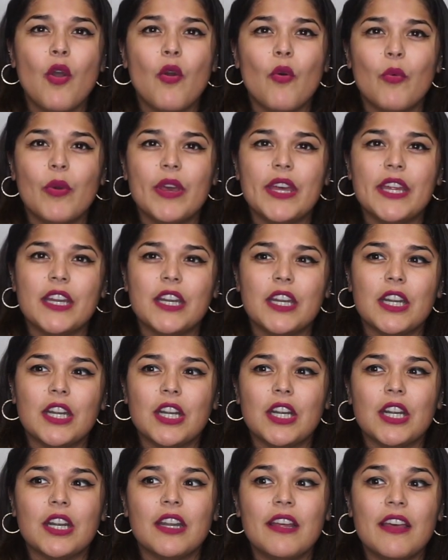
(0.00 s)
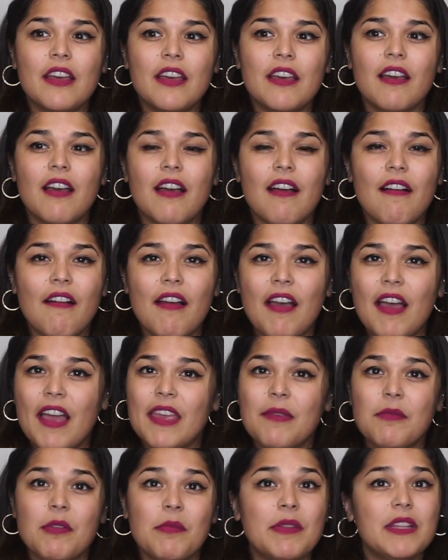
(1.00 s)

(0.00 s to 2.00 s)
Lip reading: where I am a